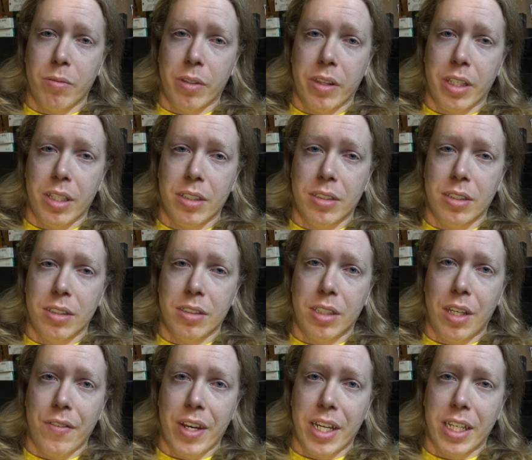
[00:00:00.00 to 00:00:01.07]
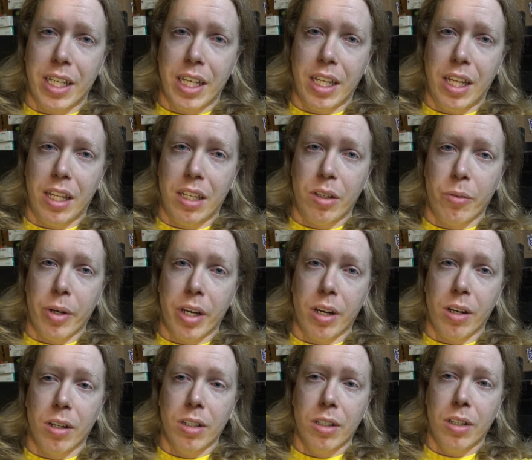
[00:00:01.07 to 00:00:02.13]
with this and see if I can get
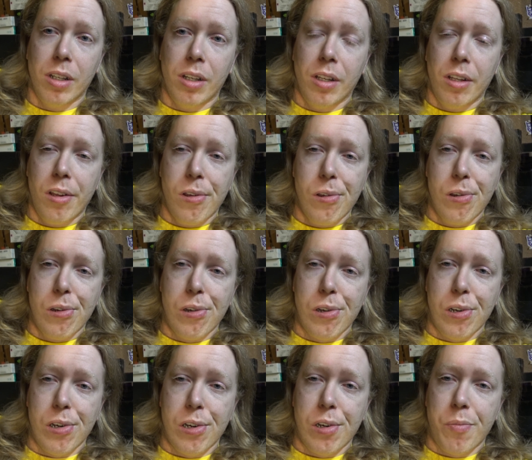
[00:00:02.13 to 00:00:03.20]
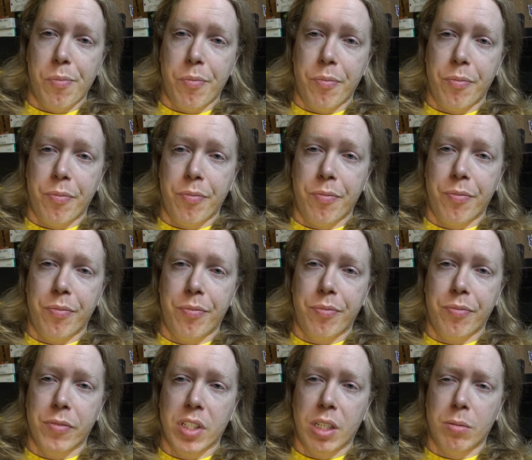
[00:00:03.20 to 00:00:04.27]
anywhere. I'm
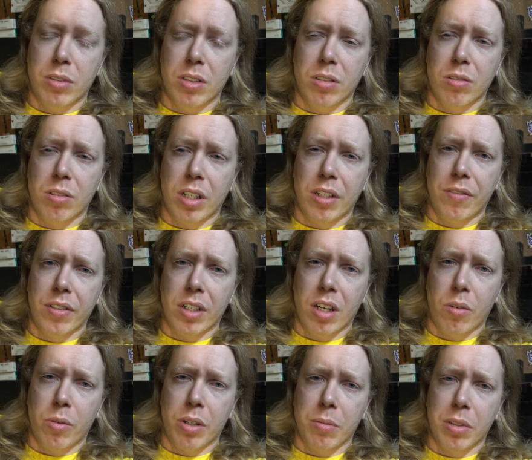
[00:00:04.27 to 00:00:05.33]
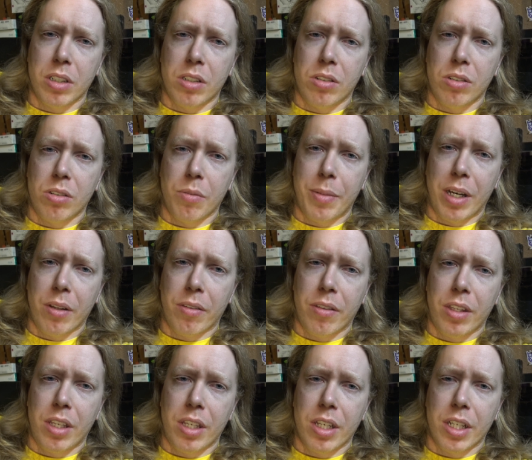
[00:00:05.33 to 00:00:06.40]
still trying to figure out what I'm going to do about
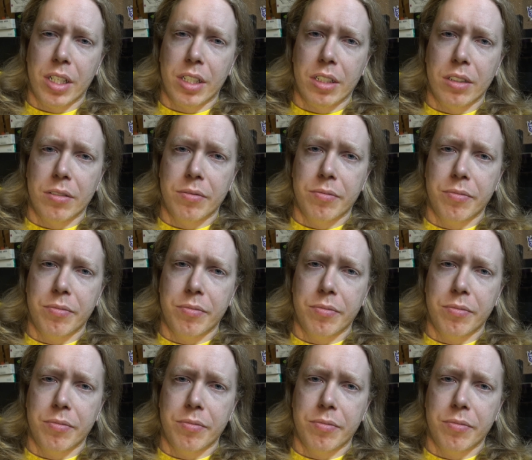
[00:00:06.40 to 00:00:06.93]
the